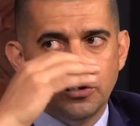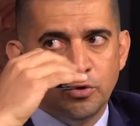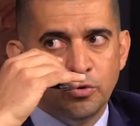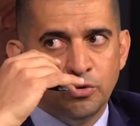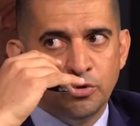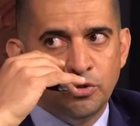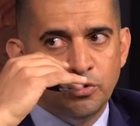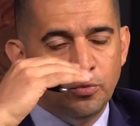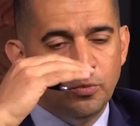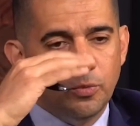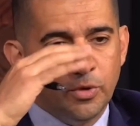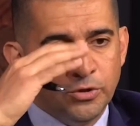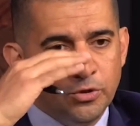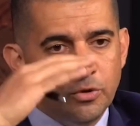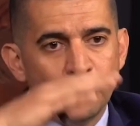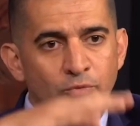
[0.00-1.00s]
you, you, you,
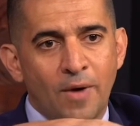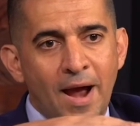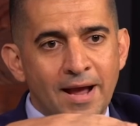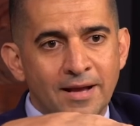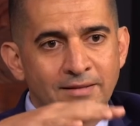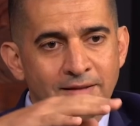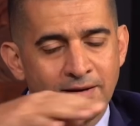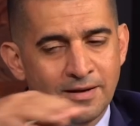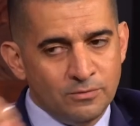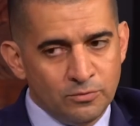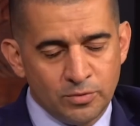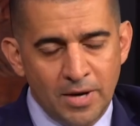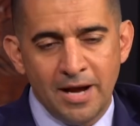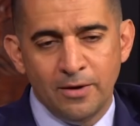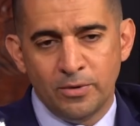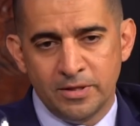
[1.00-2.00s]
when you write, and I,
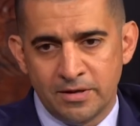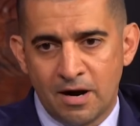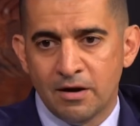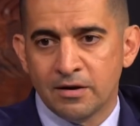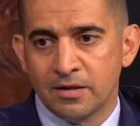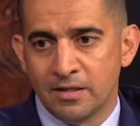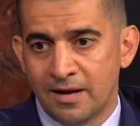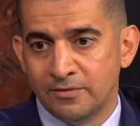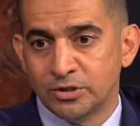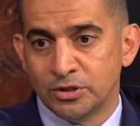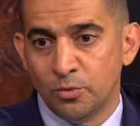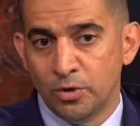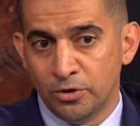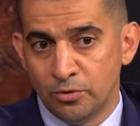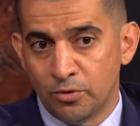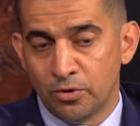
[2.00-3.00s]
I, read the article
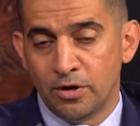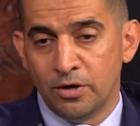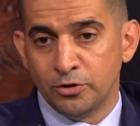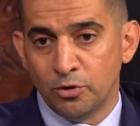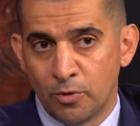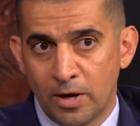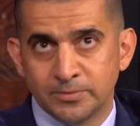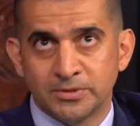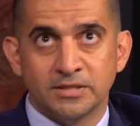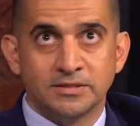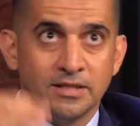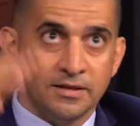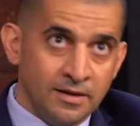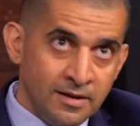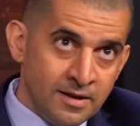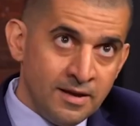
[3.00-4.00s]
obviously when you wrote on your website,
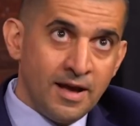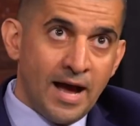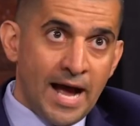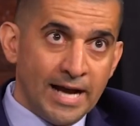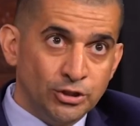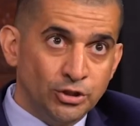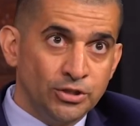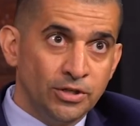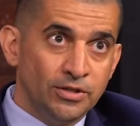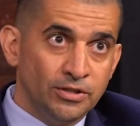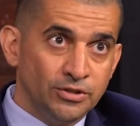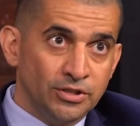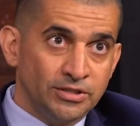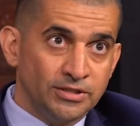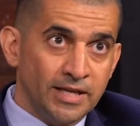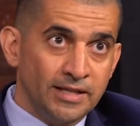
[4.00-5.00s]
said, I shouldn't have
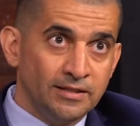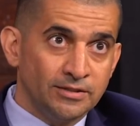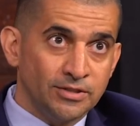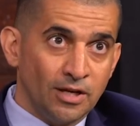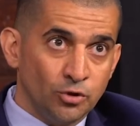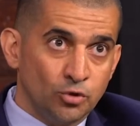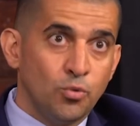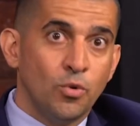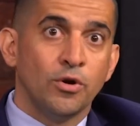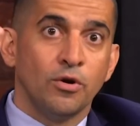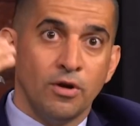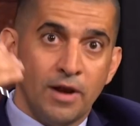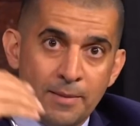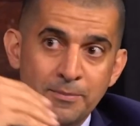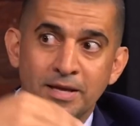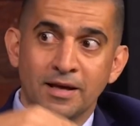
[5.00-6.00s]
just said this on Twitter.
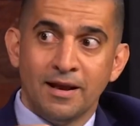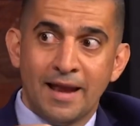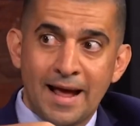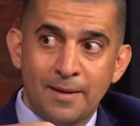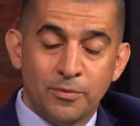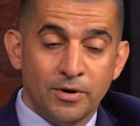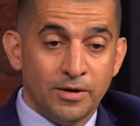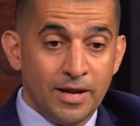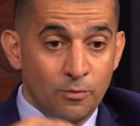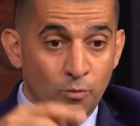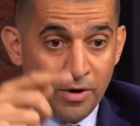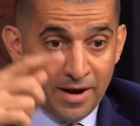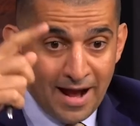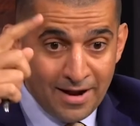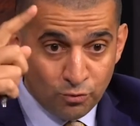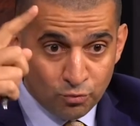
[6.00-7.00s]
Yes. Let me elaborate. And yes.
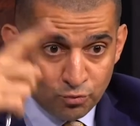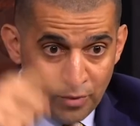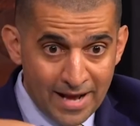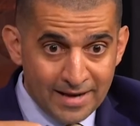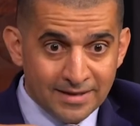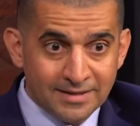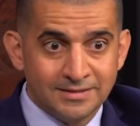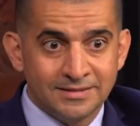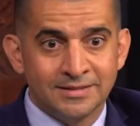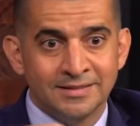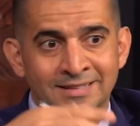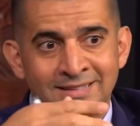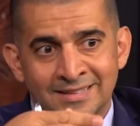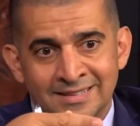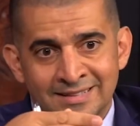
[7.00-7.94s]
when I read it,